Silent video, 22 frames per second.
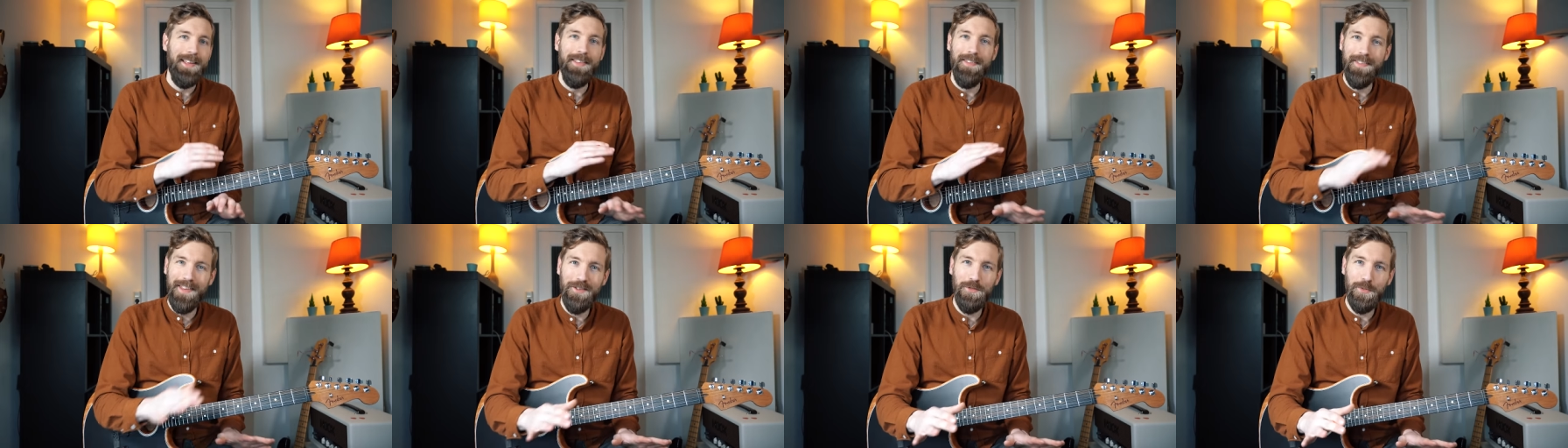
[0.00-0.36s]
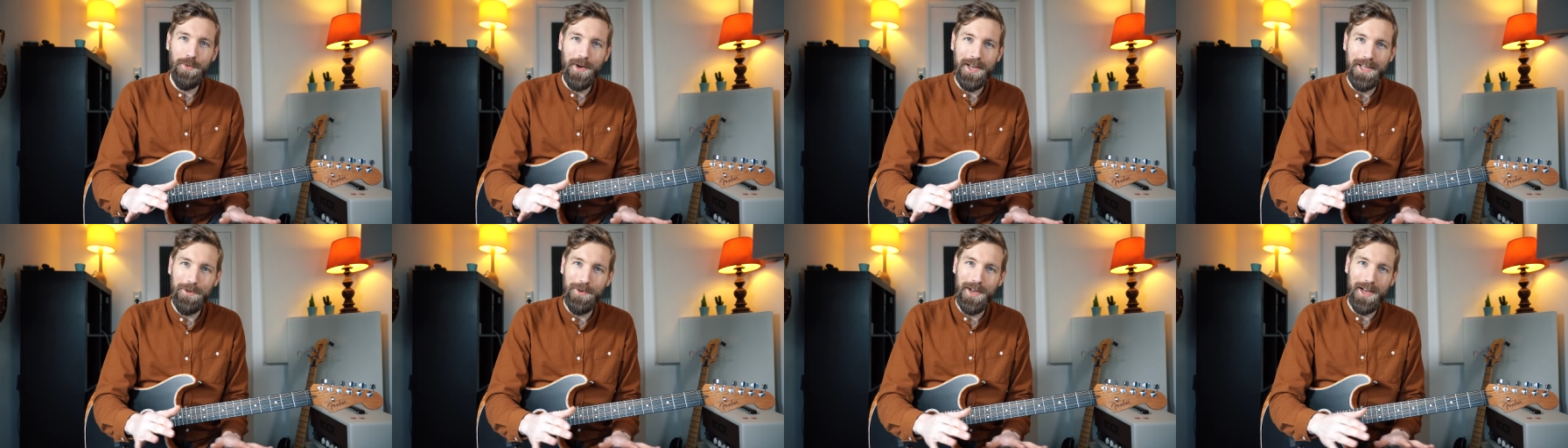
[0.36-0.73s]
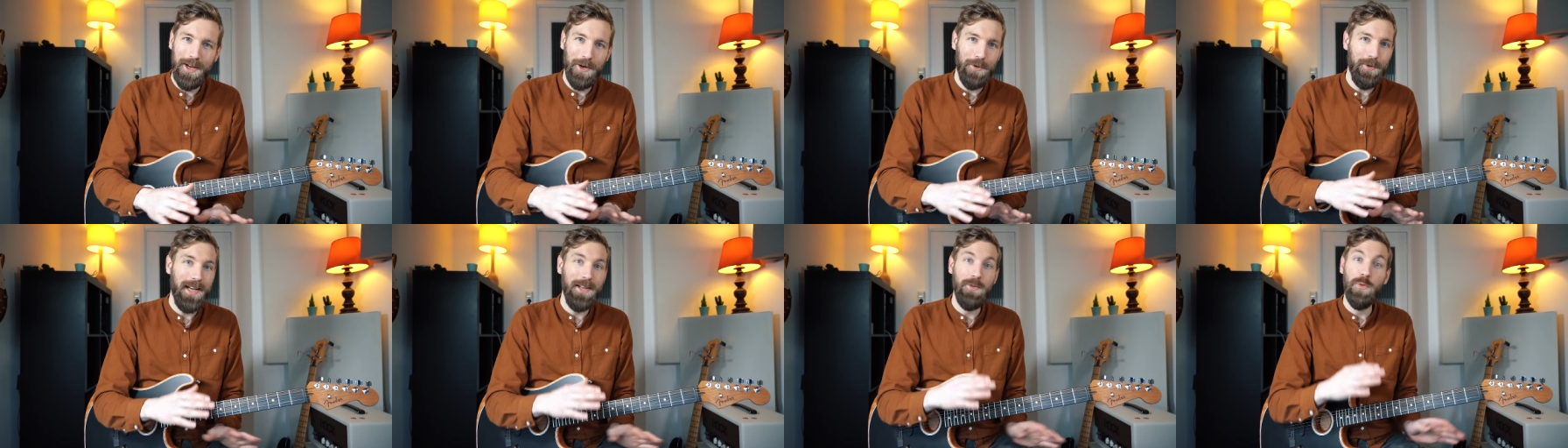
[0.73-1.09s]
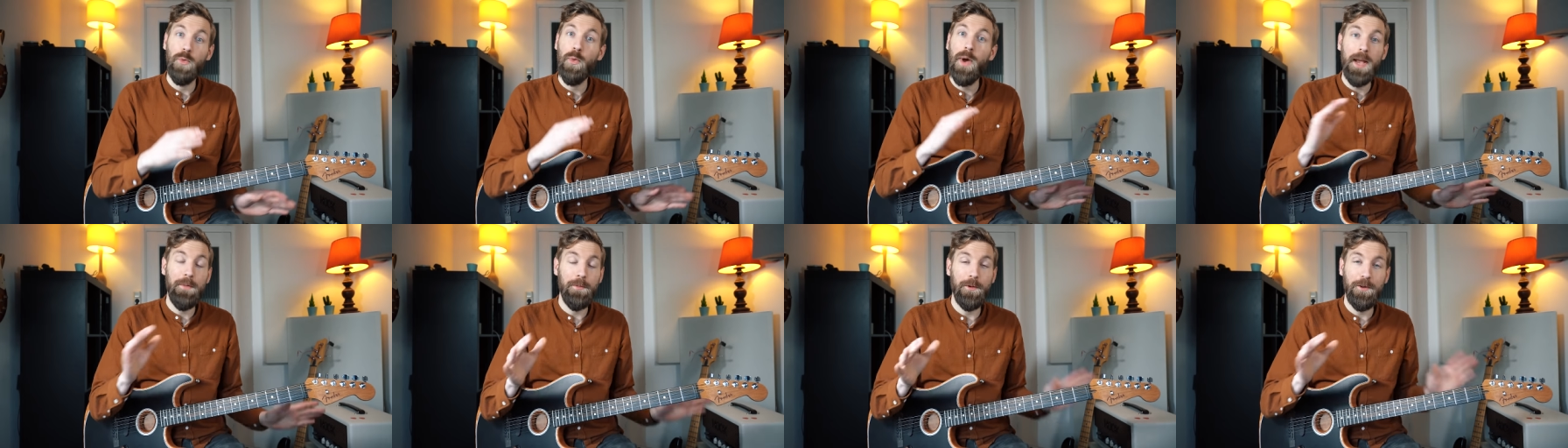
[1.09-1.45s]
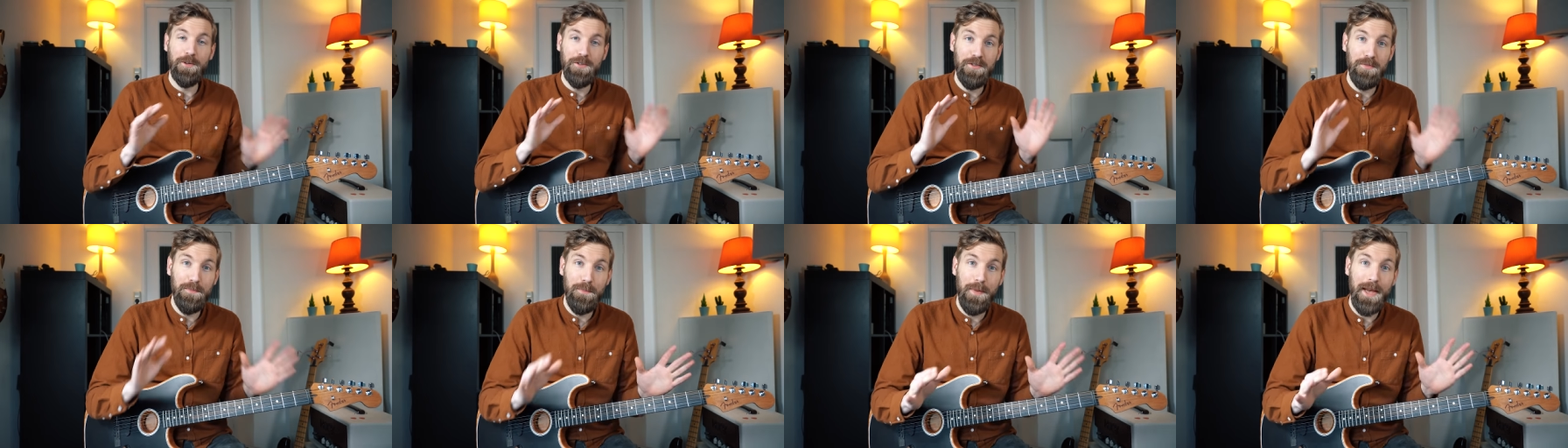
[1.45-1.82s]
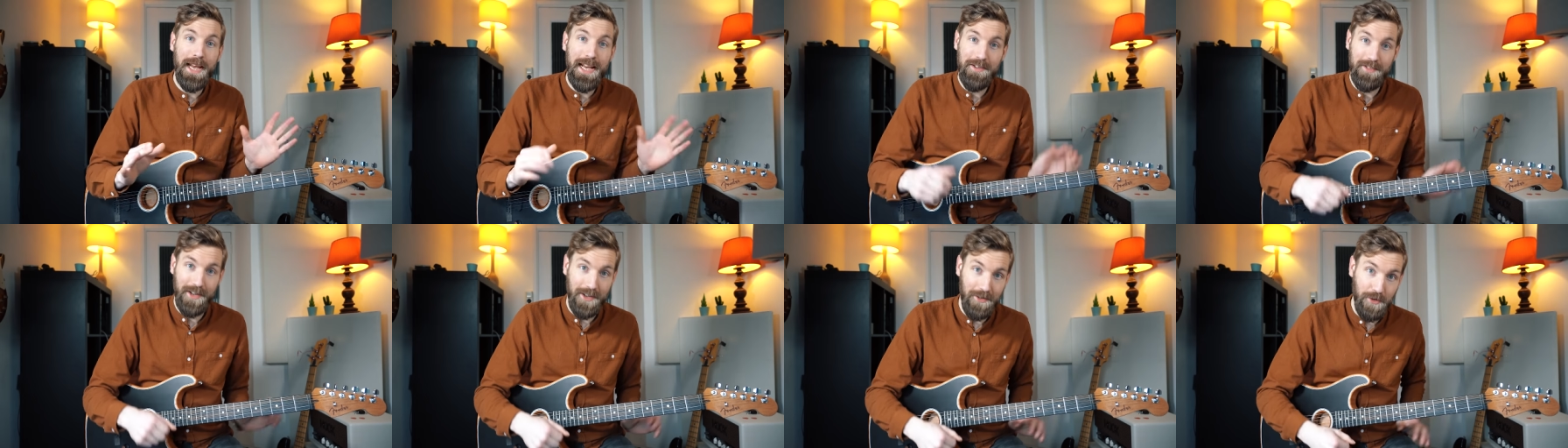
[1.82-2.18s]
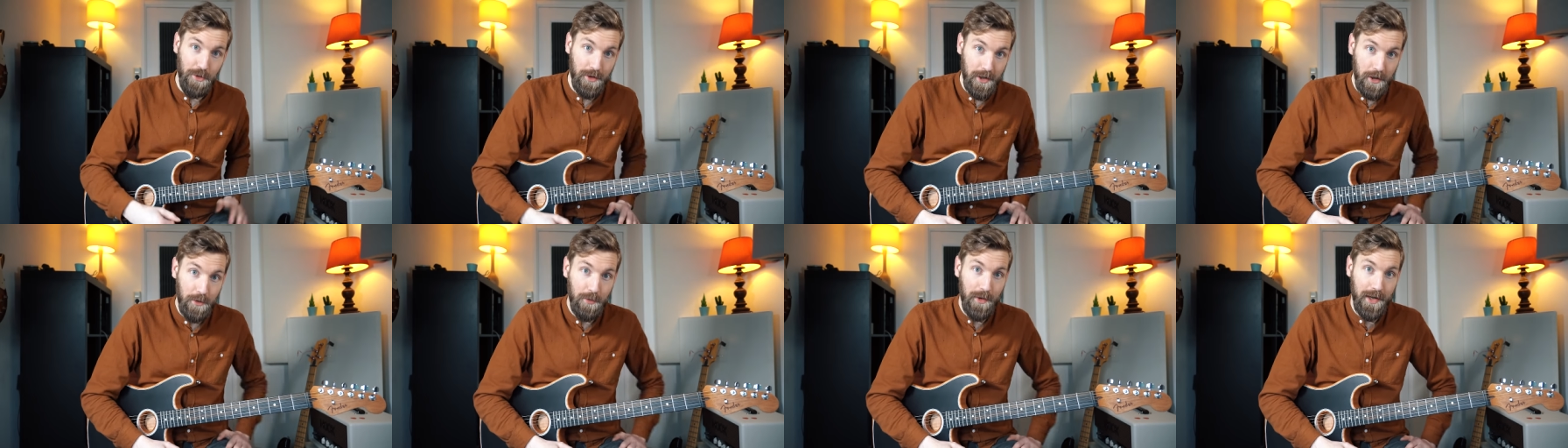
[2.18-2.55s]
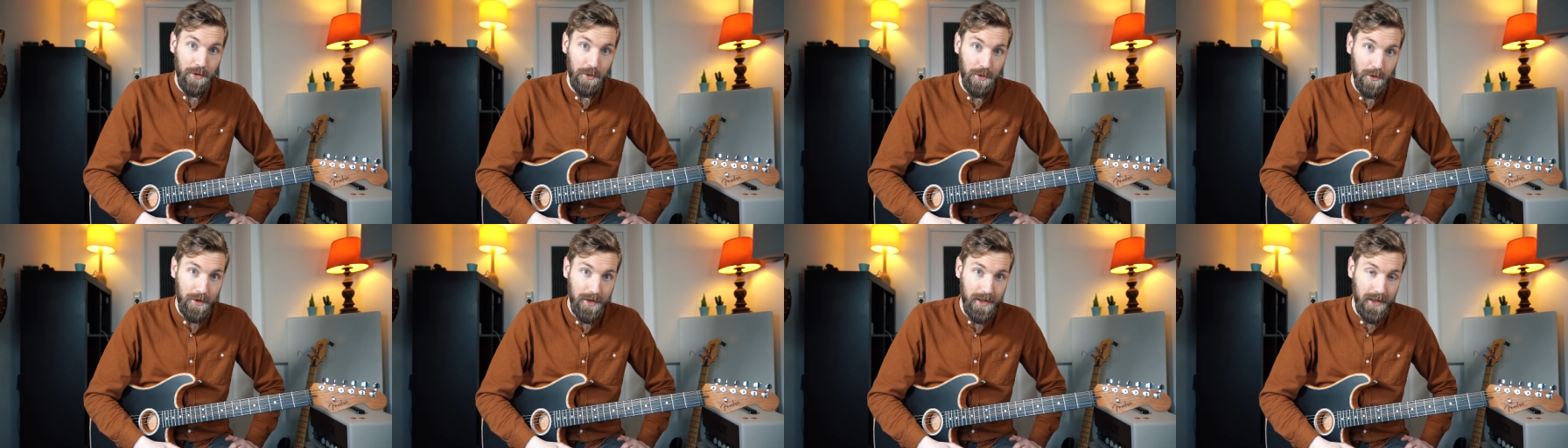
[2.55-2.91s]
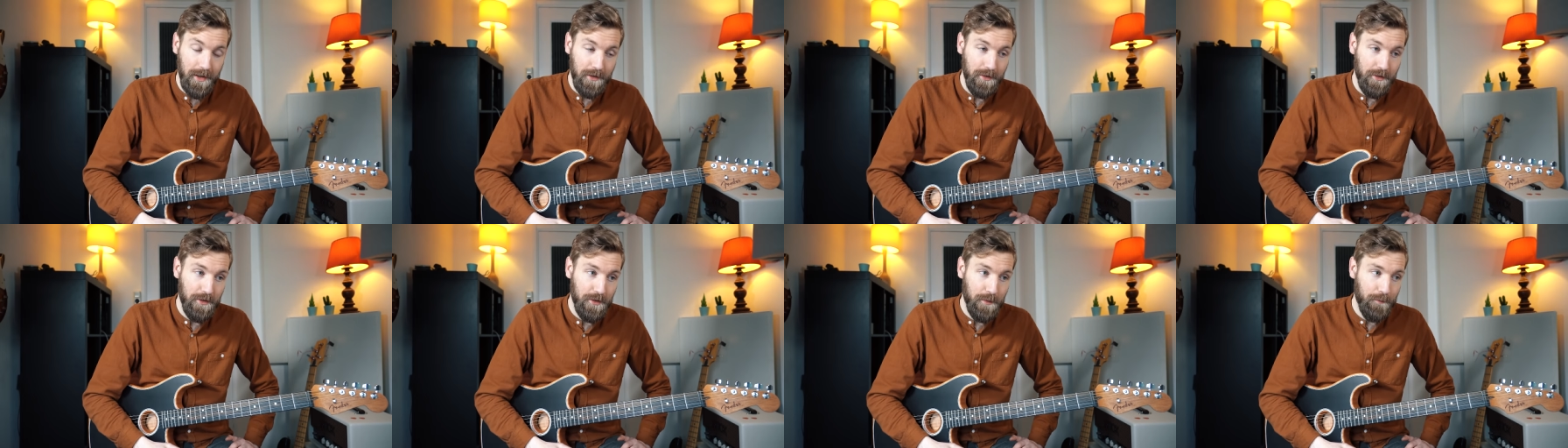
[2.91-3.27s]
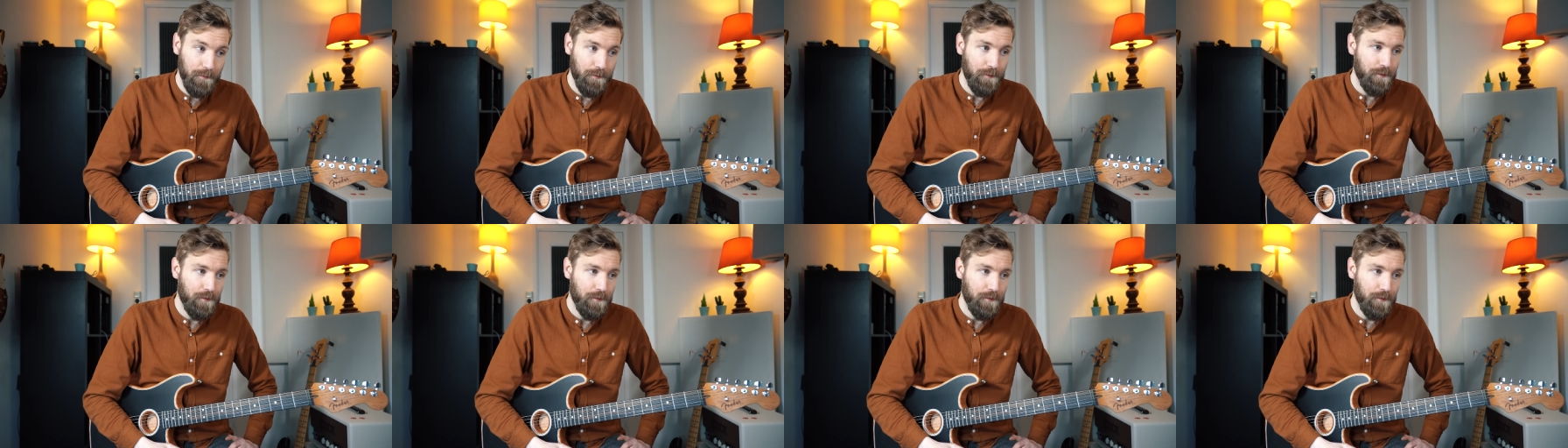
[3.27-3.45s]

And this way you can create way more space into your recordings.